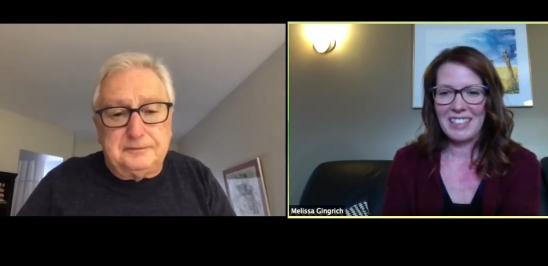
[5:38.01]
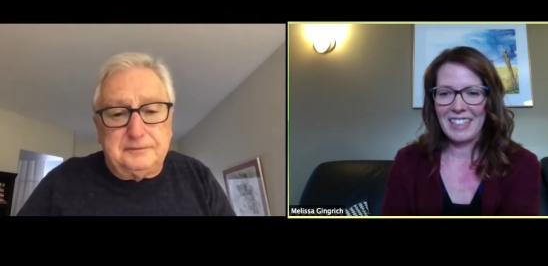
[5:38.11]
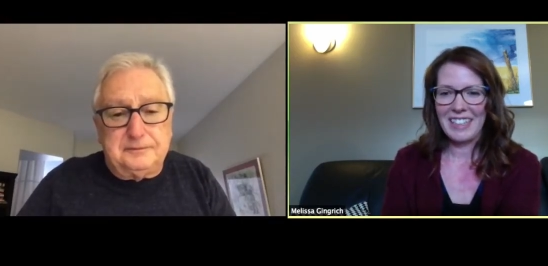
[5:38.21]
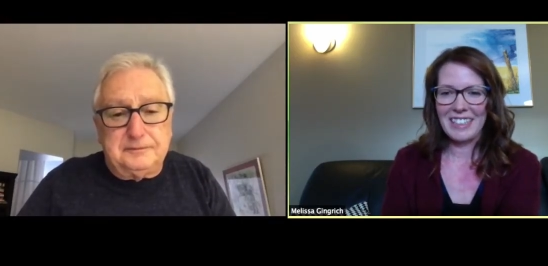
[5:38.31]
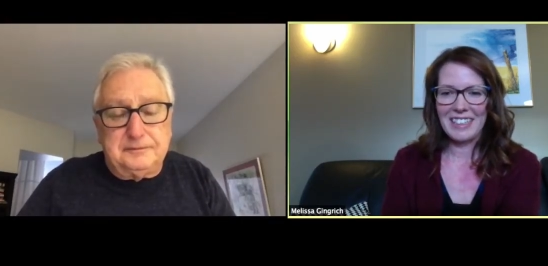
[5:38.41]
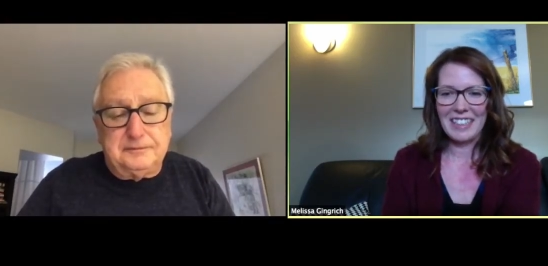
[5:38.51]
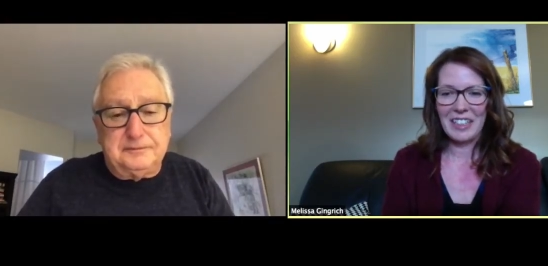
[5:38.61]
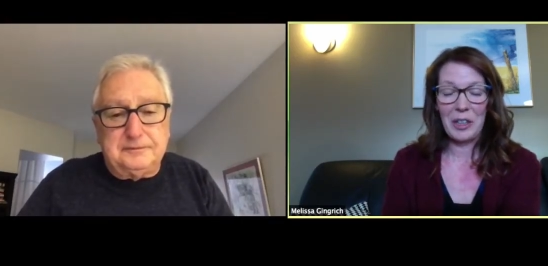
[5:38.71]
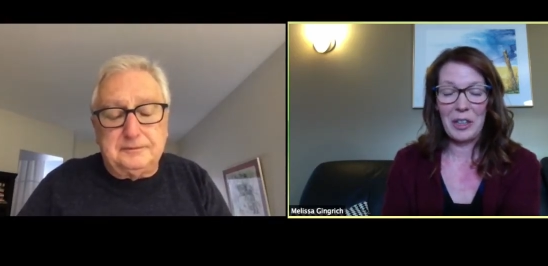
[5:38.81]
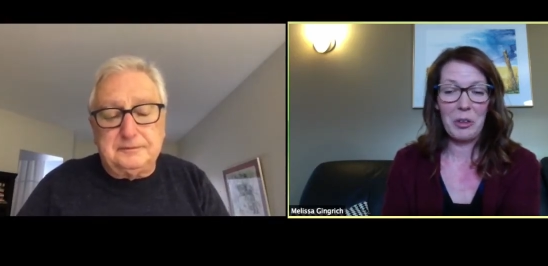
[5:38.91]
Speaker 1: and
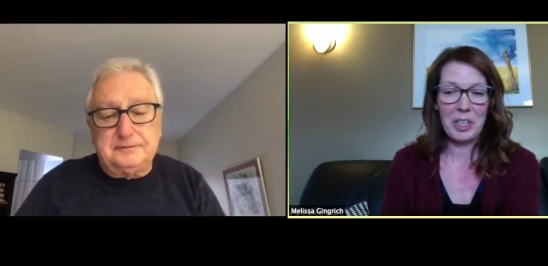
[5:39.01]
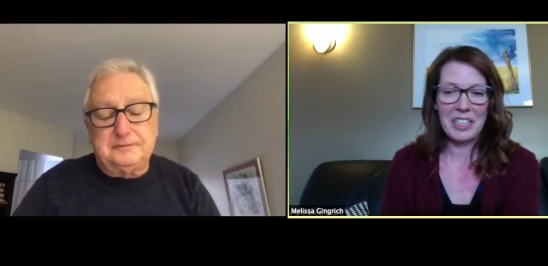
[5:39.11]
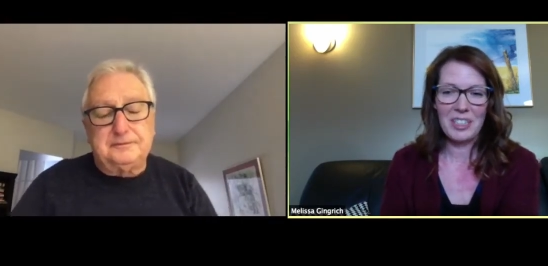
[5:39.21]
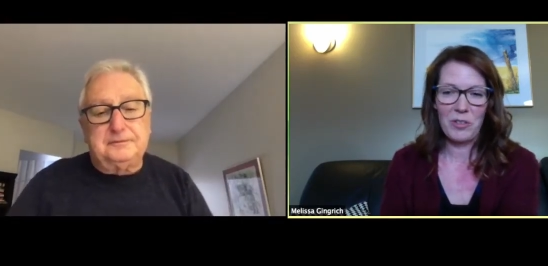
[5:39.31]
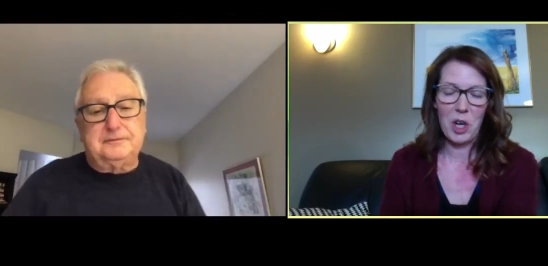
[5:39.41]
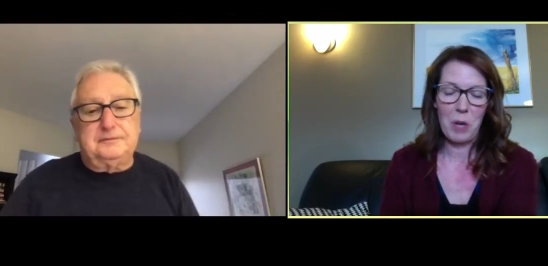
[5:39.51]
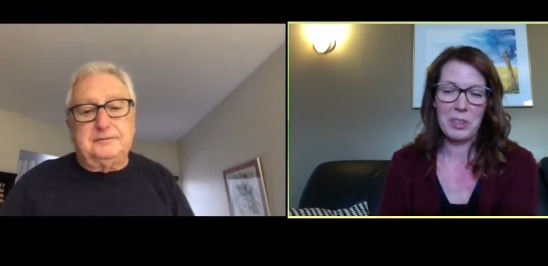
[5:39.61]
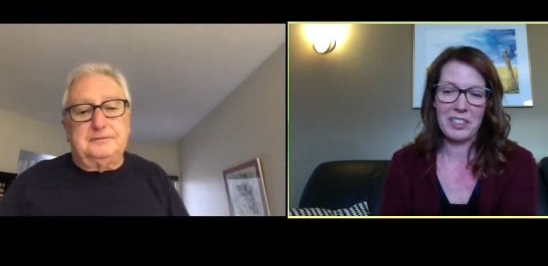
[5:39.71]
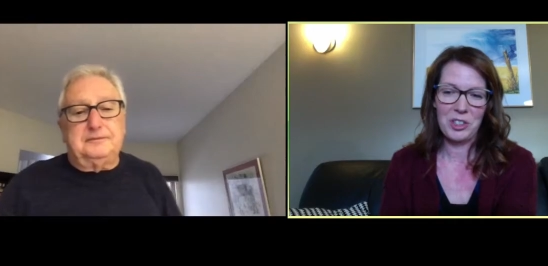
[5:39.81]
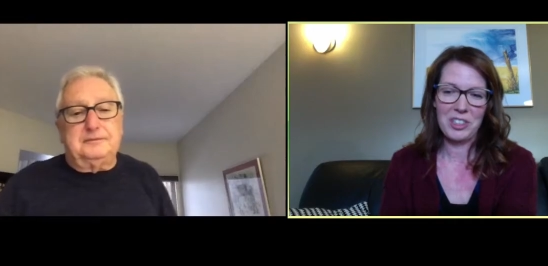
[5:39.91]
uh, the list of
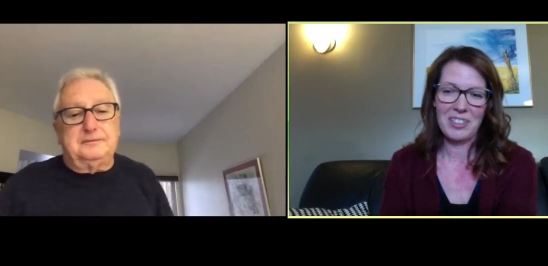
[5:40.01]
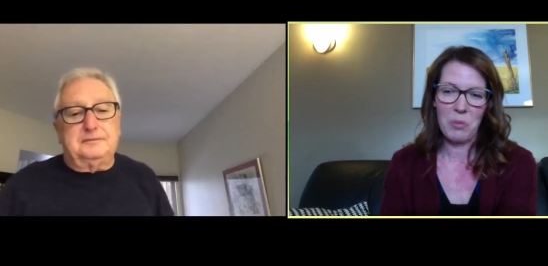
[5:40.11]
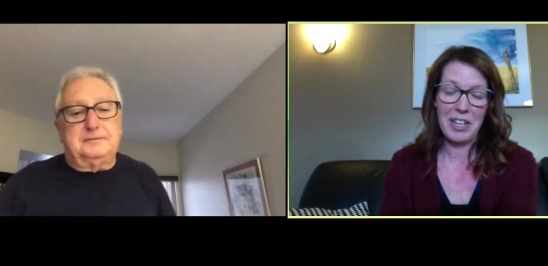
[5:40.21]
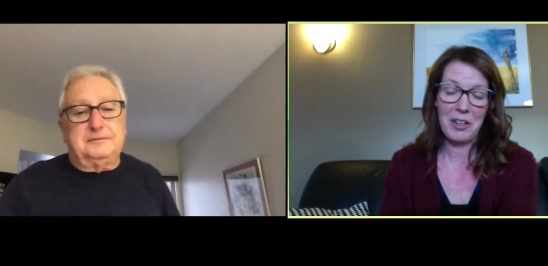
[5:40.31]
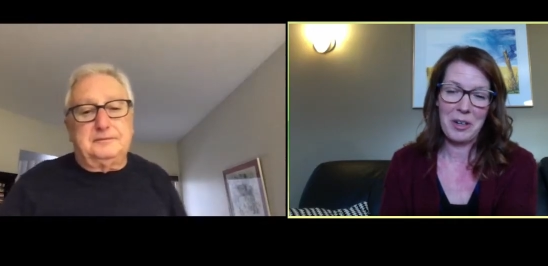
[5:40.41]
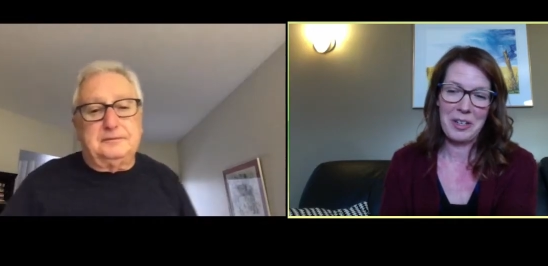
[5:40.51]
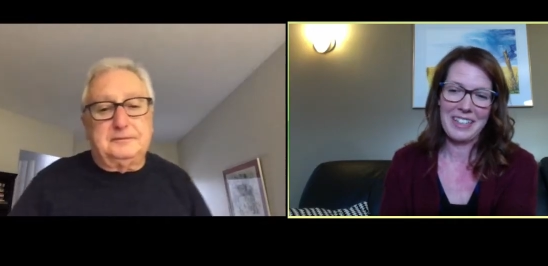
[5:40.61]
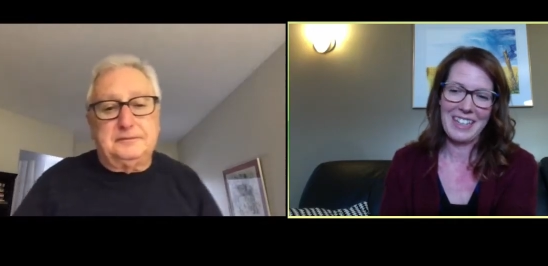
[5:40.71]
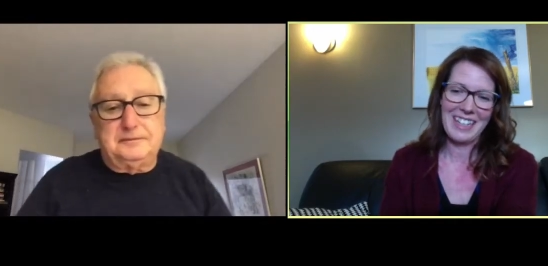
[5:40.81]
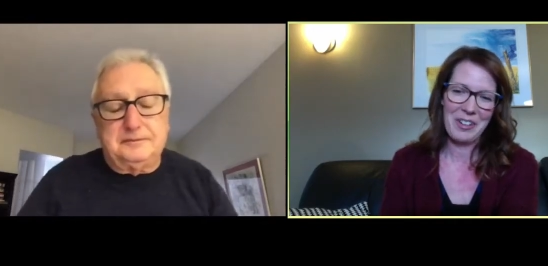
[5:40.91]
compositions went on
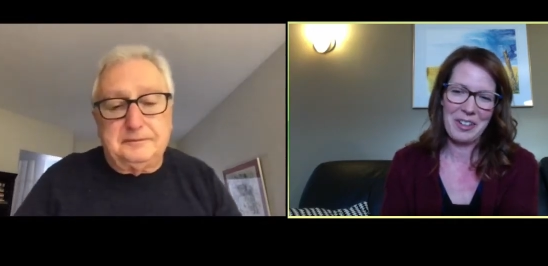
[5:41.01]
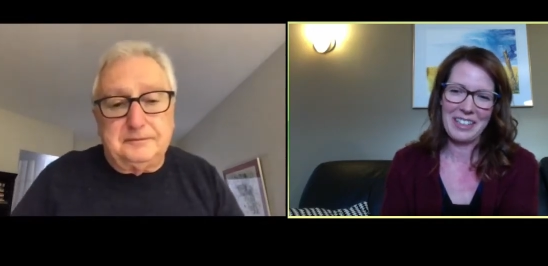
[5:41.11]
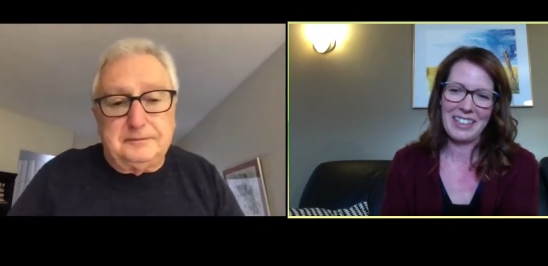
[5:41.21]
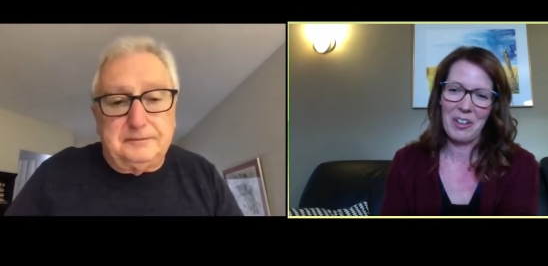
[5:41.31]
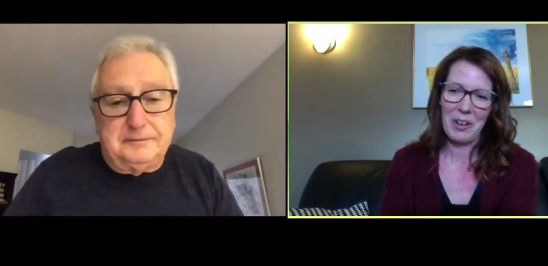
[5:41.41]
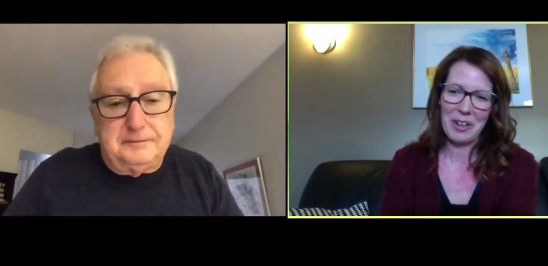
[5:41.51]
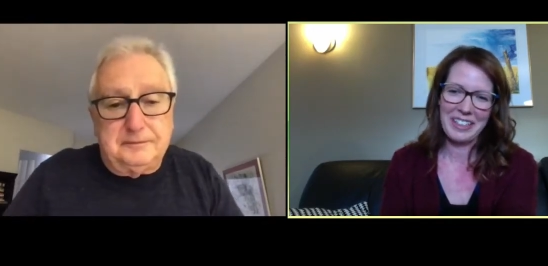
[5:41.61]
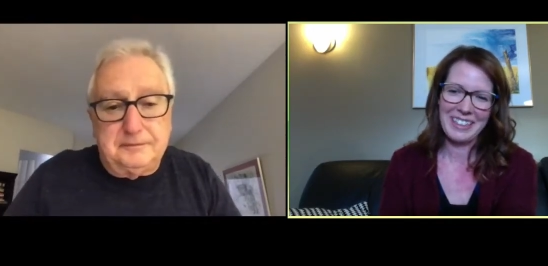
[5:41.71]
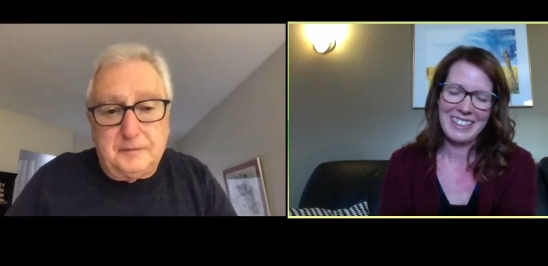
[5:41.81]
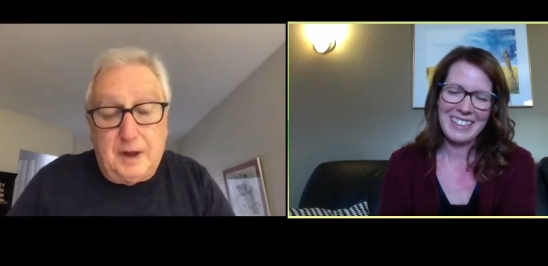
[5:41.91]
and on and on.